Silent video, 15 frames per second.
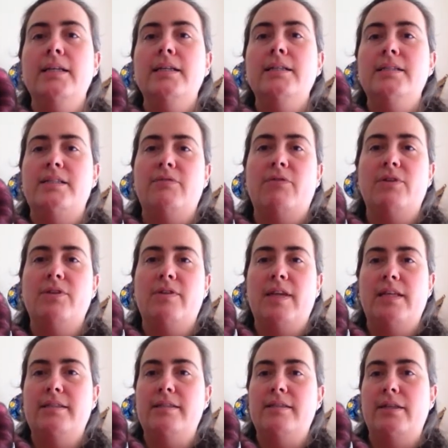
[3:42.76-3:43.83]
different
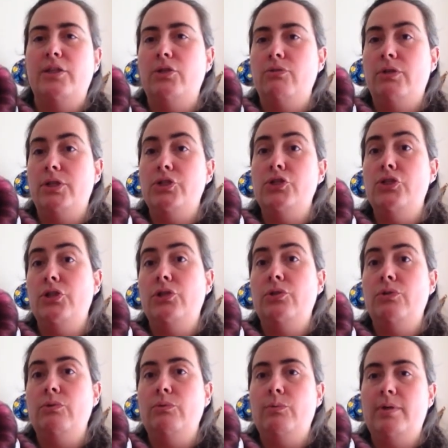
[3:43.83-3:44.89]
things that you can
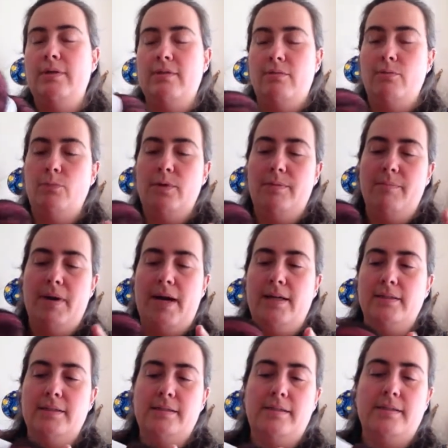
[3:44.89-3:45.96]
do with
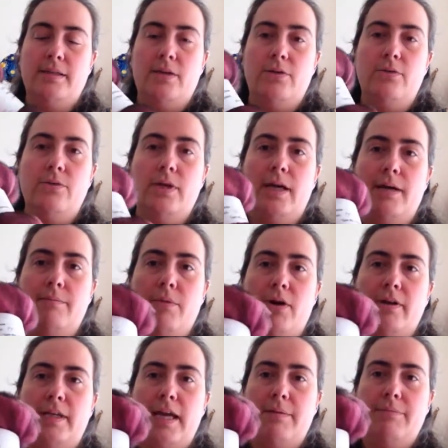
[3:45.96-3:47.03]
bats. So I
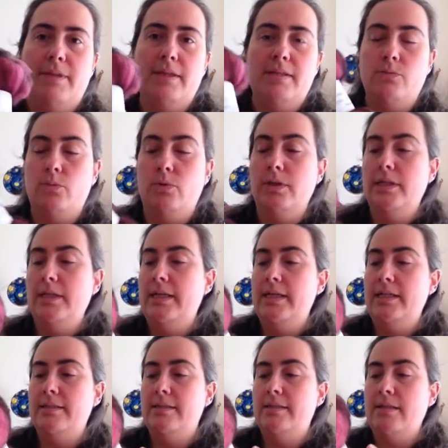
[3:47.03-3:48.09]
kept this one.
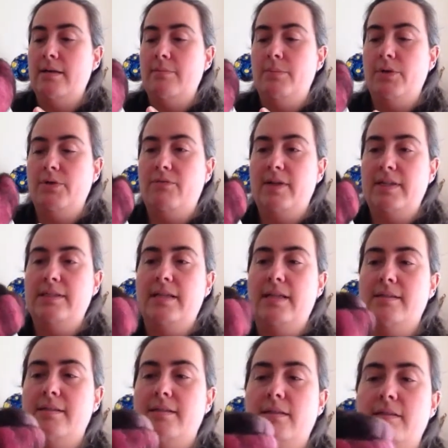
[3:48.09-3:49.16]
It's Blueface
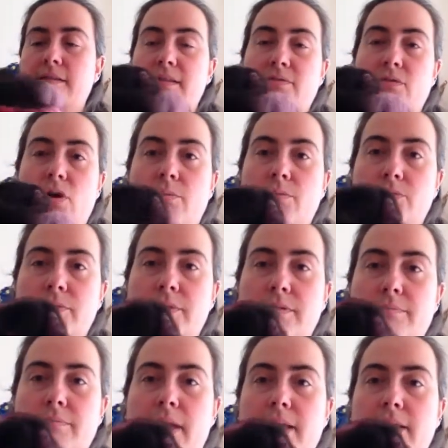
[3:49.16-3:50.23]
Leicester and Svarbles
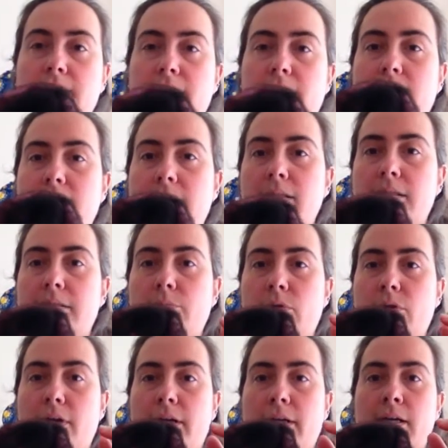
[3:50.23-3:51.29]
mix. This is
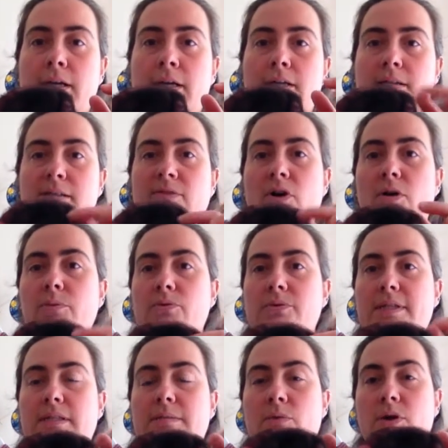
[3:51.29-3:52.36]
my Svarbles
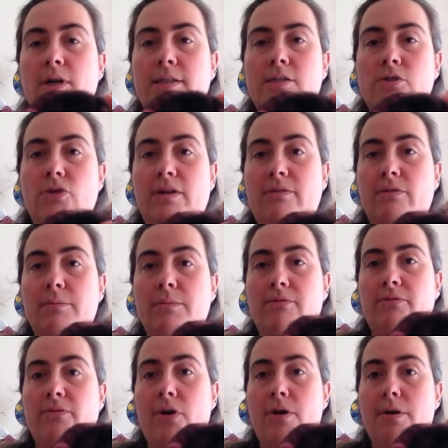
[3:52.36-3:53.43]
is my straight from the
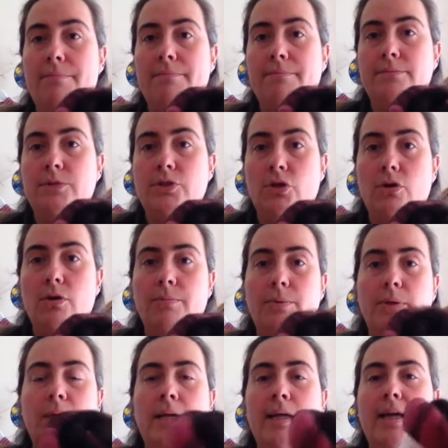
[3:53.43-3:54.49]
farm top,
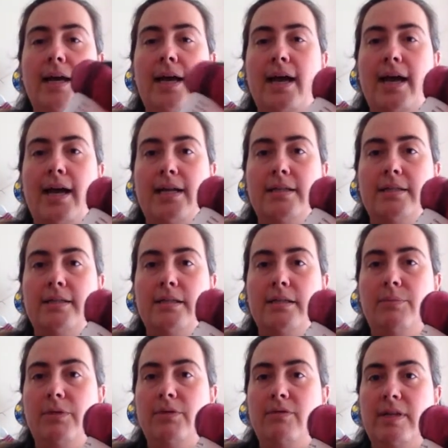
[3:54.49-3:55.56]
and the
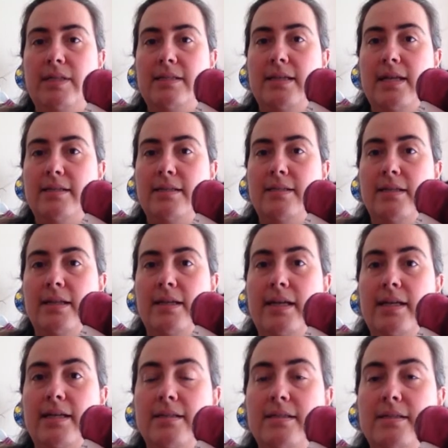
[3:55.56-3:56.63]
Blueface Leicester
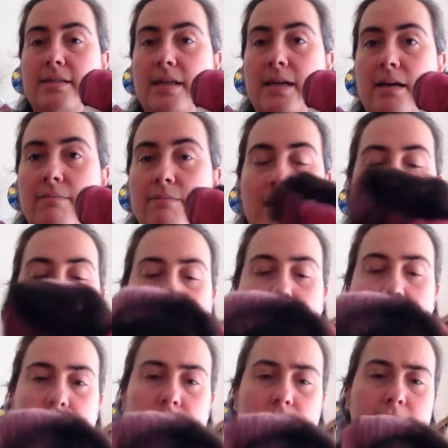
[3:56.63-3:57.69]
is hand
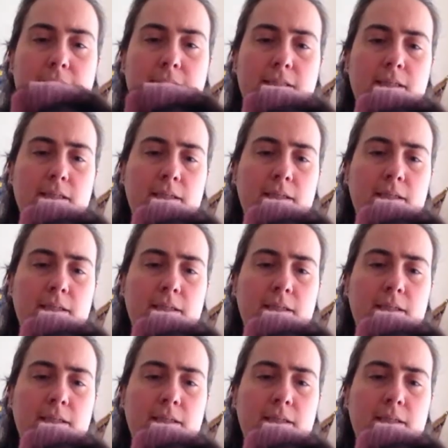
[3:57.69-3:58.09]
dyed